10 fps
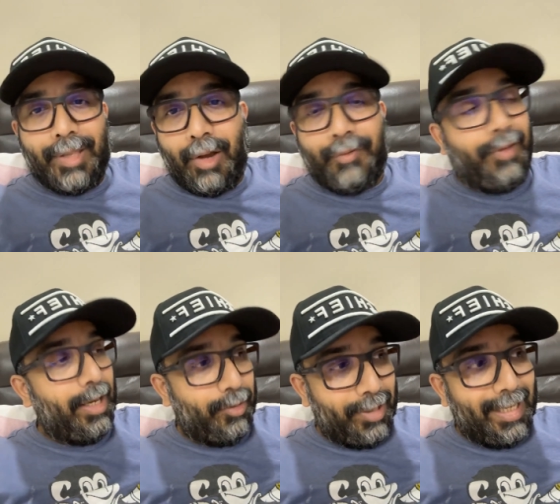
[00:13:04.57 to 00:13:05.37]
without
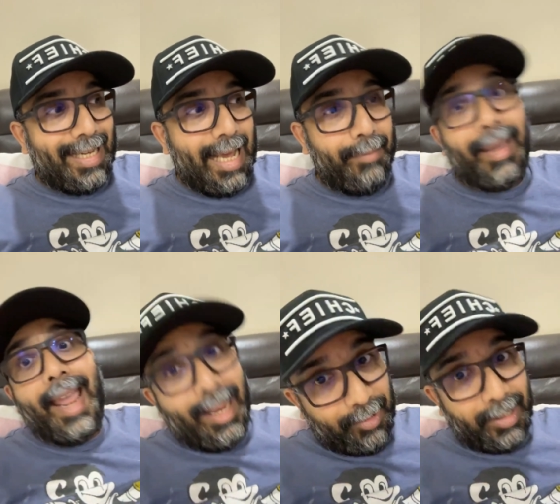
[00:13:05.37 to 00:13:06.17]
fail, you need time
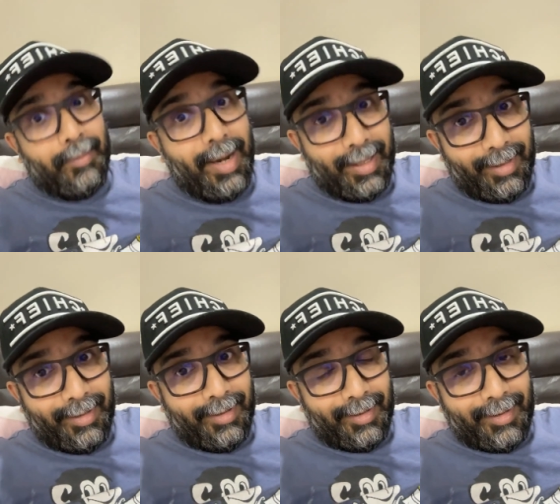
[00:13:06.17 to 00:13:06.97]
and you need money.
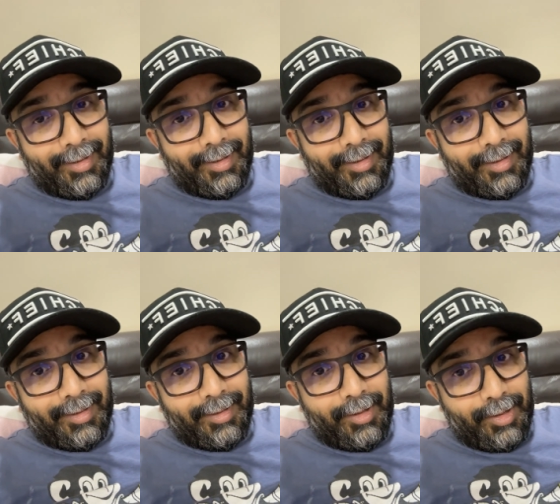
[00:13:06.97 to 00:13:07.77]

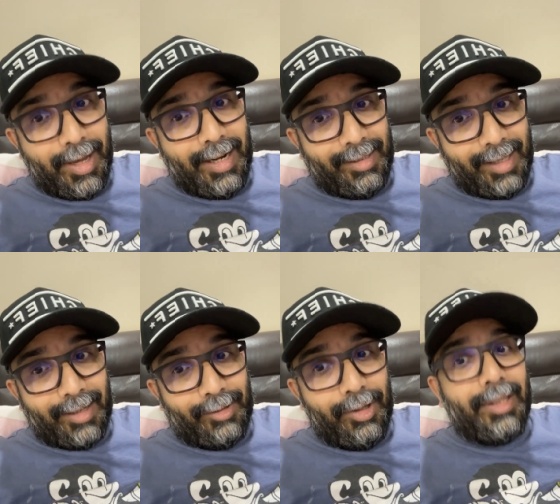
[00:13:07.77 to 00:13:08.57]
You, you
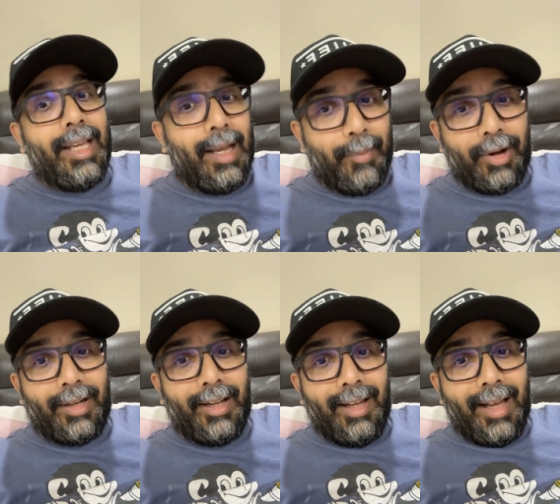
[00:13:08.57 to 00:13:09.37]
understand? So you think
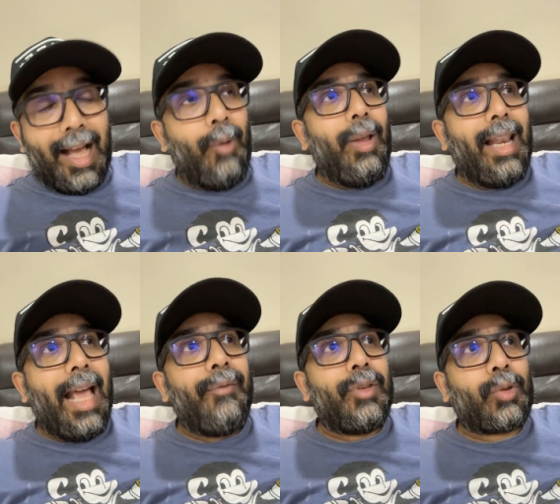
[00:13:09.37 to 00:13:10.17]
about it. Our
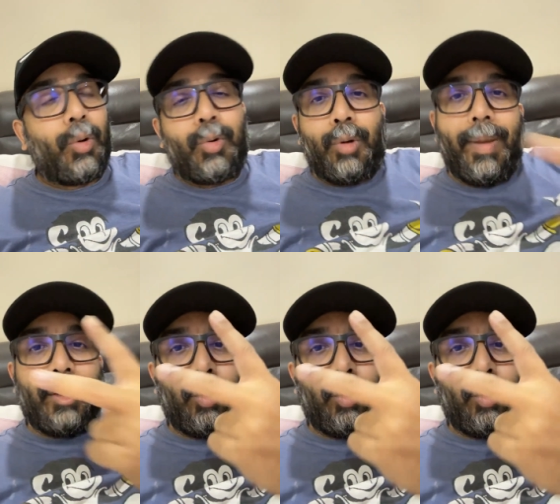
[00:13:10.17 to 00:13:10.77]
life is controlled